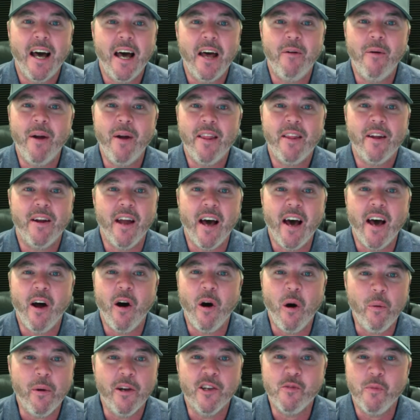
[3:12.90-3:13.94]
I'd rather not
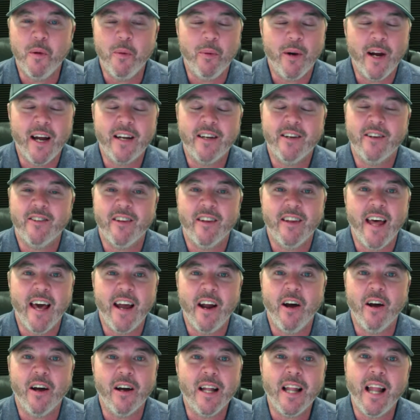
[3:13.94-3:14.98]
always be practicing that
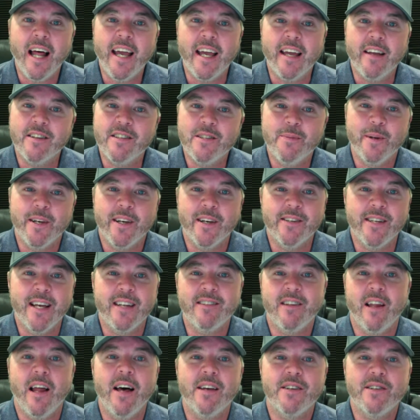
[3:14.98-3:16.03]
on clients because
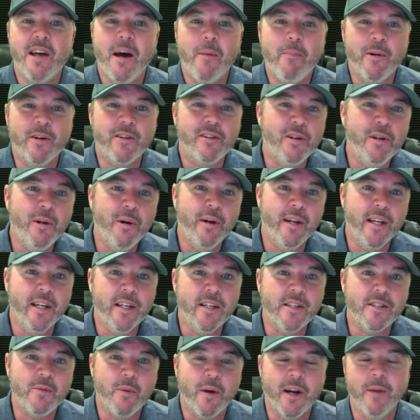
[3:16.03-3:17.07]
that's lost
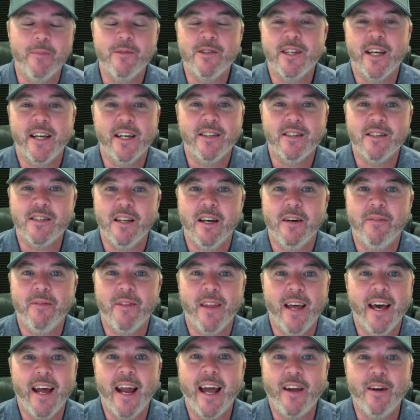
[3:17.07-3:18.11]
opportunities when I'm saying stuff
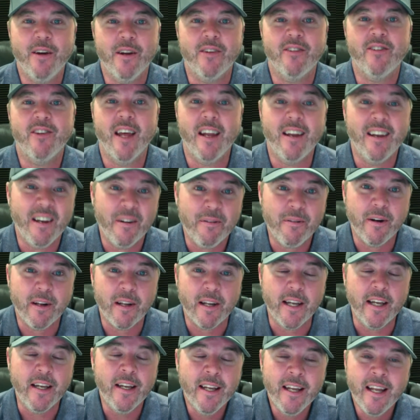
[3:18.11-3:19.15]
that I could have said
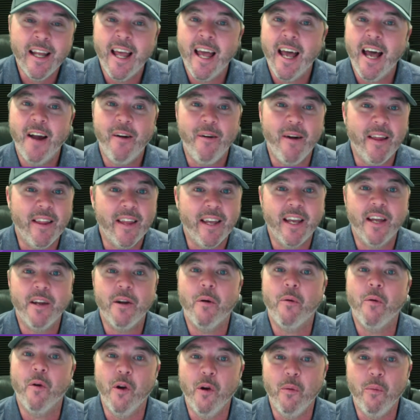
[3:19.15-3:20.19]
differently. I'd rather get in
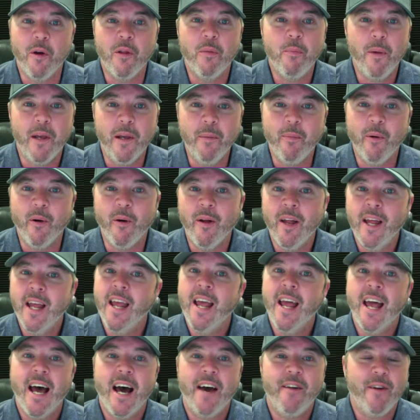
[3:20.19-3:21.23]
a room with people.
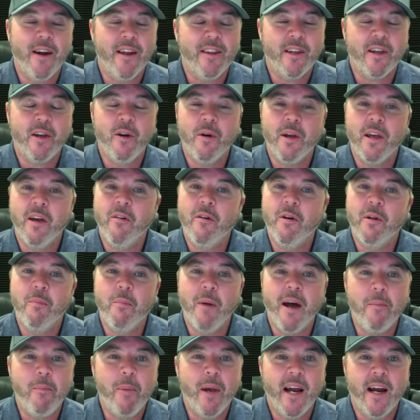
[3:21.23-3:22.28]
I'd rather go get with
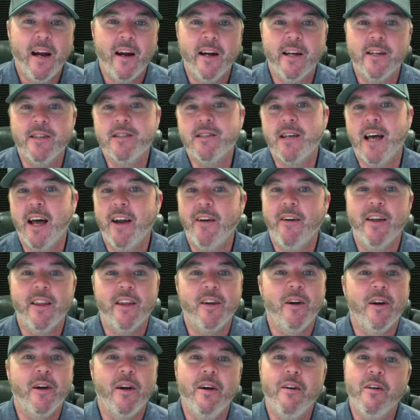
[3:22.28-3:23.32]
my parents. I'd rather
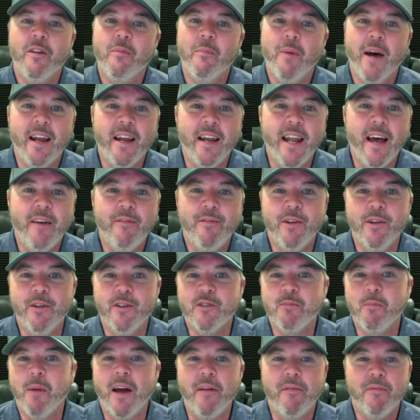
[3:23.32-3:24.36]
go get with my
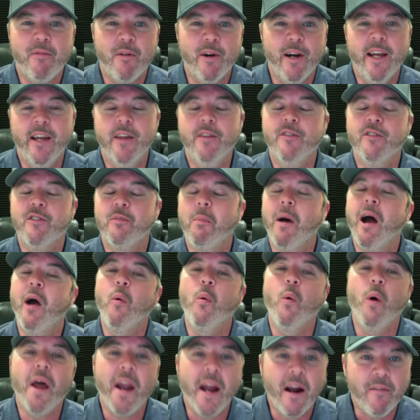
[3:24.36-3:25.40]
nephews, my friends, my
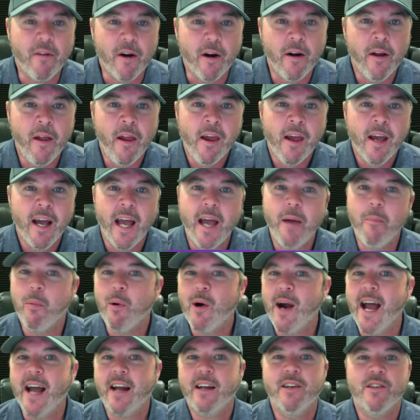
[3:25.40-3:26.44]
whatever, and
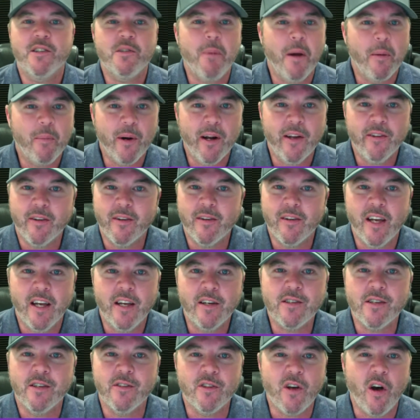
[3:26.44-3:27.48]
practice my
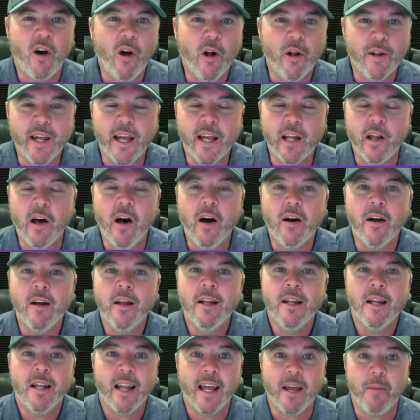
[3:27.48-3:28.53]
presentations all day long.
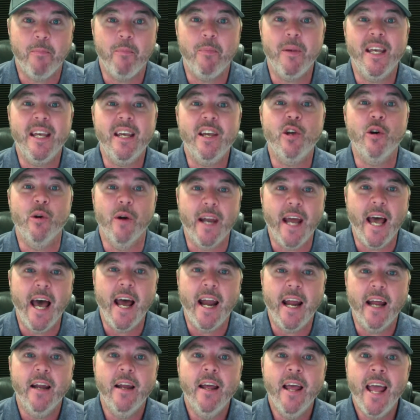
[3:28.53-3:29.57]
Like, be good
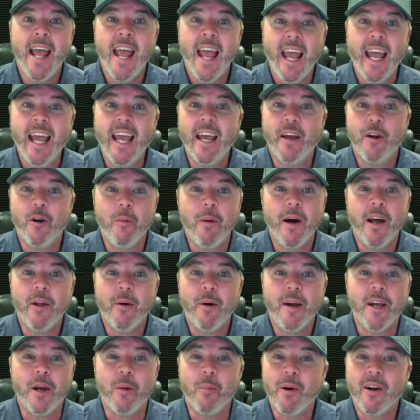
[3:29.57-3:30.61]
at it. And, oh, by the
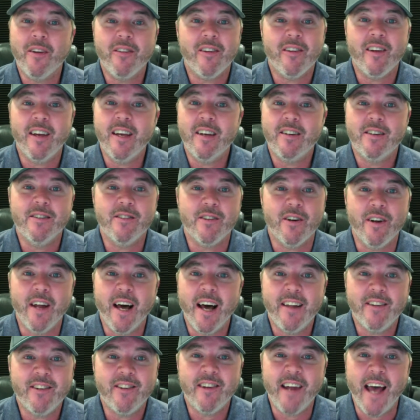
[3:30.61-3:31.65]
way, your presentations are
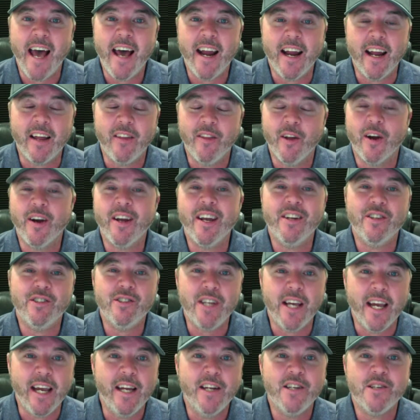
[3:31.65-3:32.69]
not static. They're going to
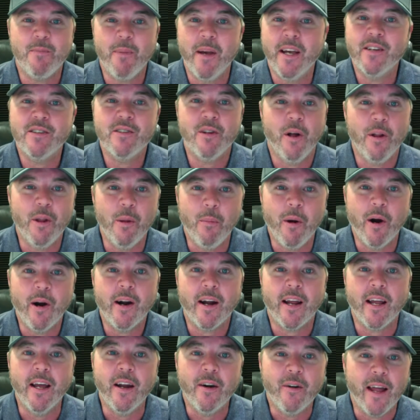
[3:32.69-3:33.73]
change based on the
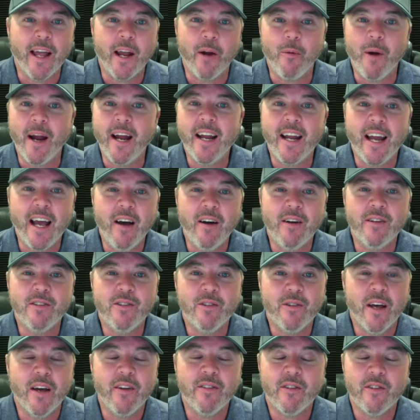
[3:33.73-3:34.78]
market. Like right now in
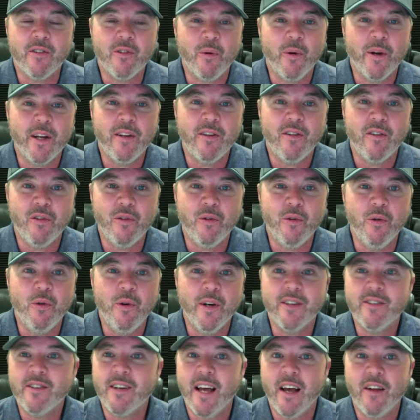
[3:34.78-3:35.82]
2022,
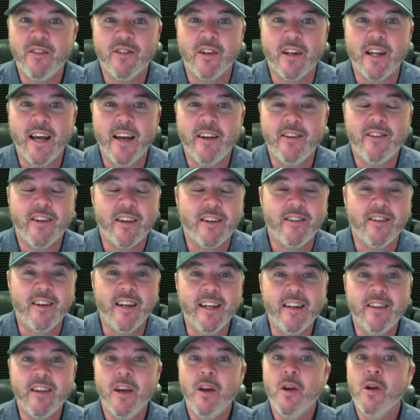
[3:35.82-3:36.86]
it's now July 16th.